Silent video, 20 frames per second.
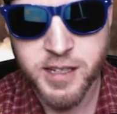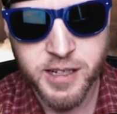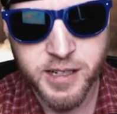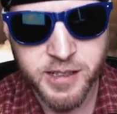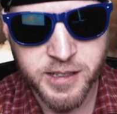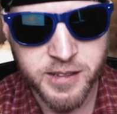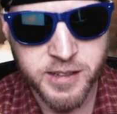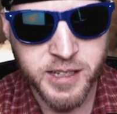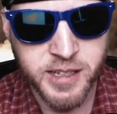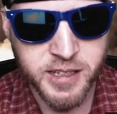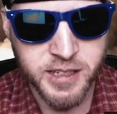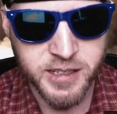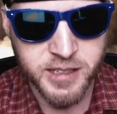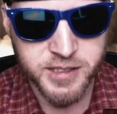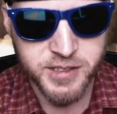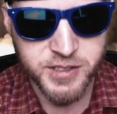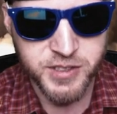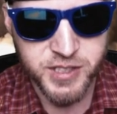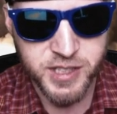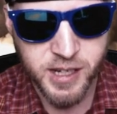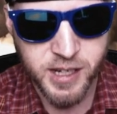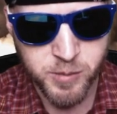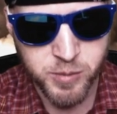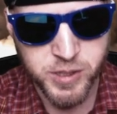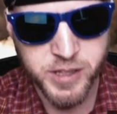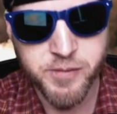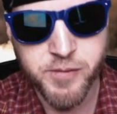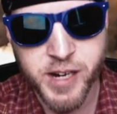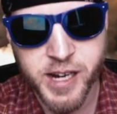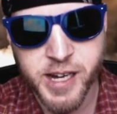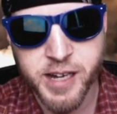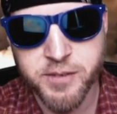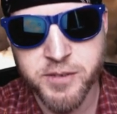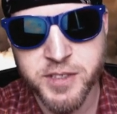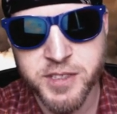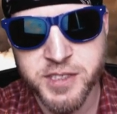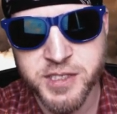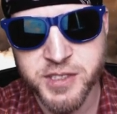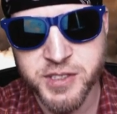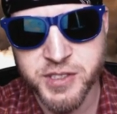And the thing is, I believe I have
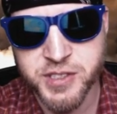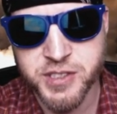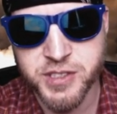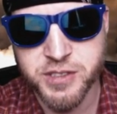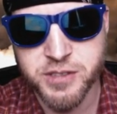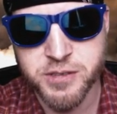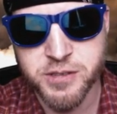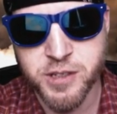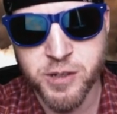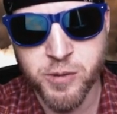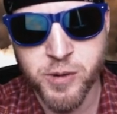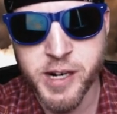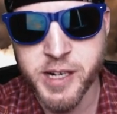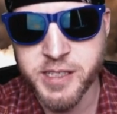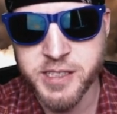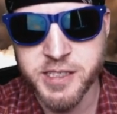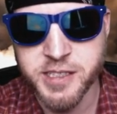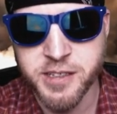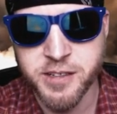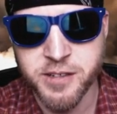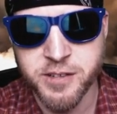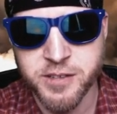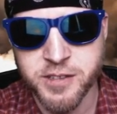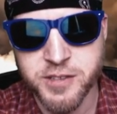these correct here.